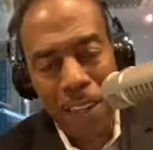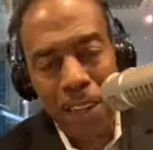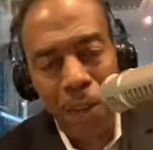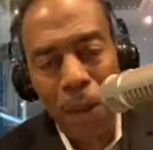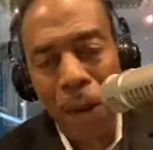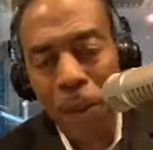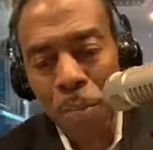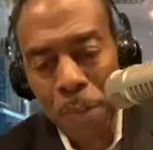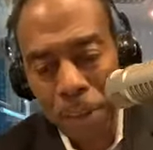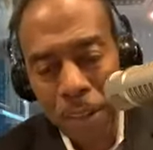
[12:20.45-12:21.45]
into our
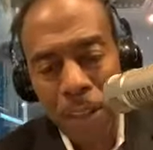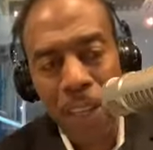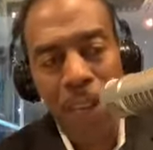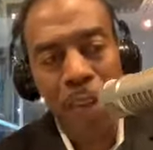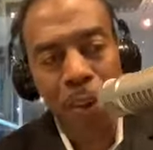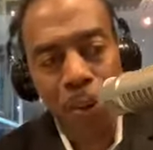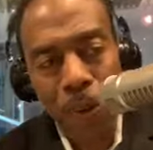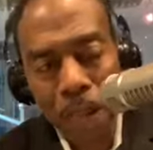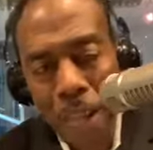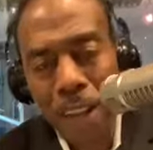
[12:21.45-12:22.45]
community and
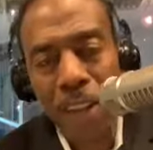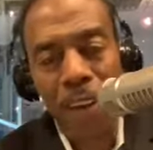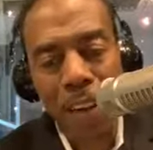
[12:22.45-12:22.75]
creating